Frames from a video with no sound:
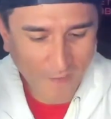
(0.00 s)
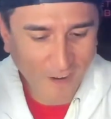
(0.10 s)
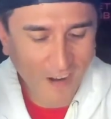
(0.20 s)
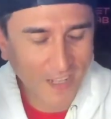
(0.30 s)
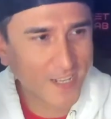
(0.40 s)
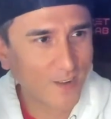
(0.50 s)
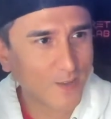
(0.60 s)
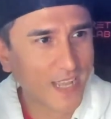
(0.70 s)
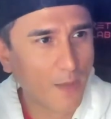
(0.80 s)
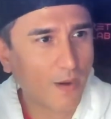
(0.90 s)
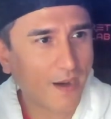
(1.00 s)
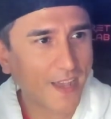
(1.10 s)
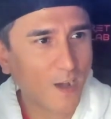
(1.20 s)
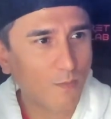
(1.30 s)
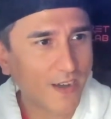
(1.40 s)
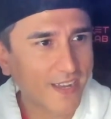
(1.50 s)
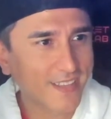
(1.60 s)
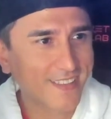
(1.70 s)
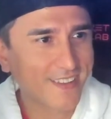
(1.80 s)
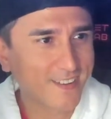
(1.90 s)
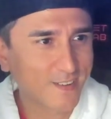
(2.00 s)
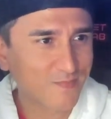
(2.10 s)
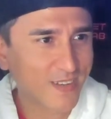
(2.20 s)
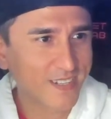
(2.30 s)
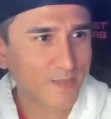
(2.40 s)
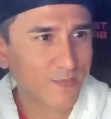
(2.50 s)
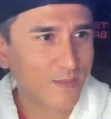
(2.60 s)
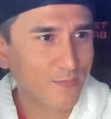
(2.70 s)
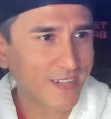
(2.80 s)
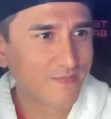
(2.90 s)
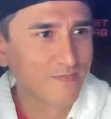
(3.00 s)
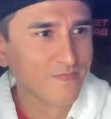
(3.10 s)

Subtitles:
if Cross Colors got bought out by by some company.